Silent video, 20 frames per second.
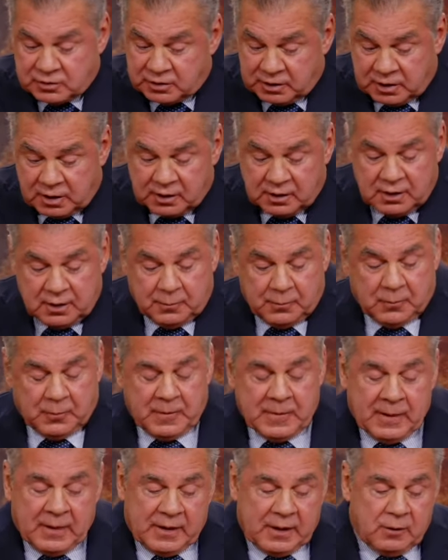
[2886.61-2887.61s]
A young couple.
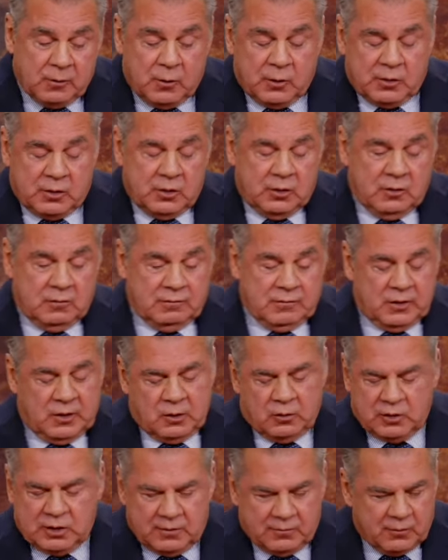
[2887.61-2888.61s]
They went to you
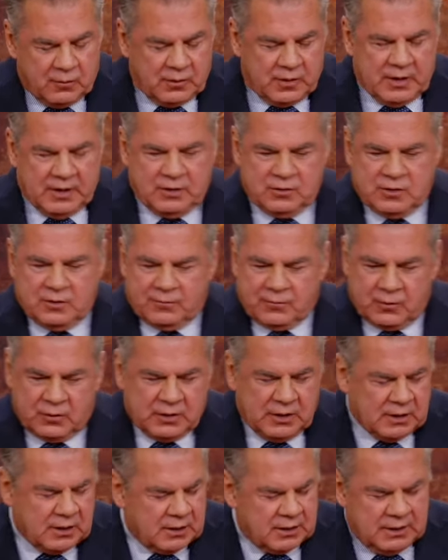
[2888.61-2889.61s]
know different things of
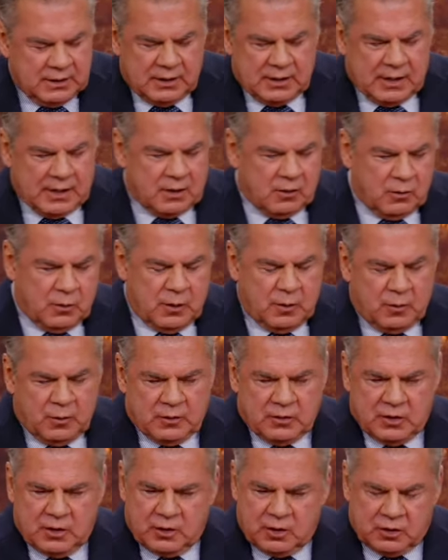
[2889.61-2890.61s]
fertility, and I don't know,
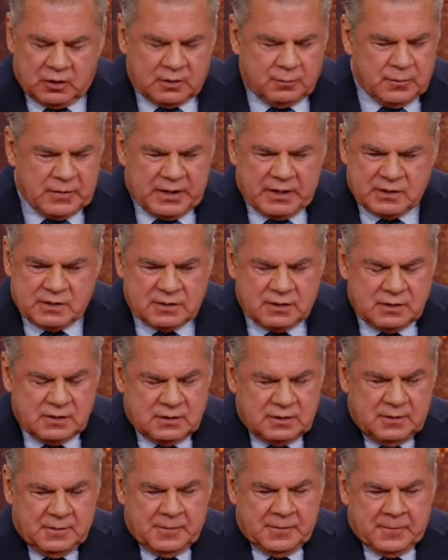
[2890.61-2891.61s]
if they took medicines,
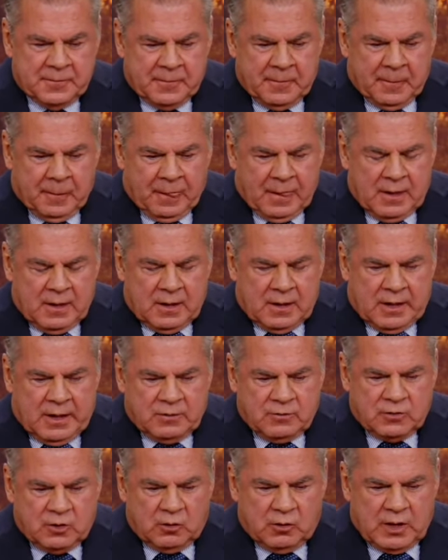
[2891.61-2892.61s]
and
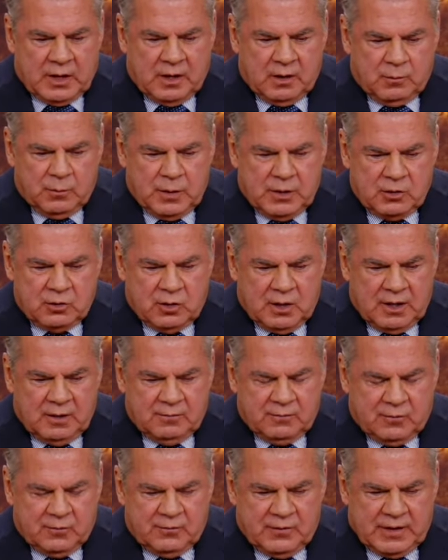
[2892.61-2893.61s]
and so they've been trying
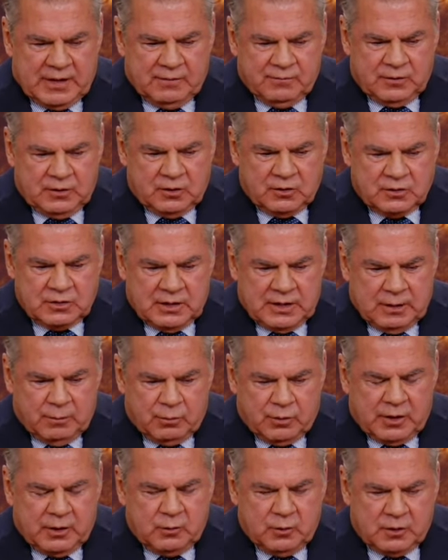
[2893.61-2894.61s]
for five years. And I
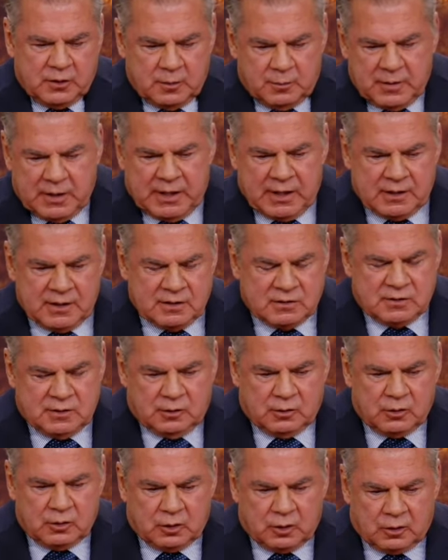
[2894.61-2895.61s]
prayed with them. They had this
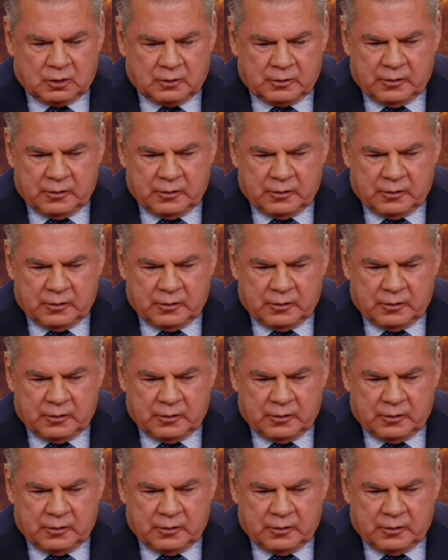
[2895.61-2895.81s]
little girl.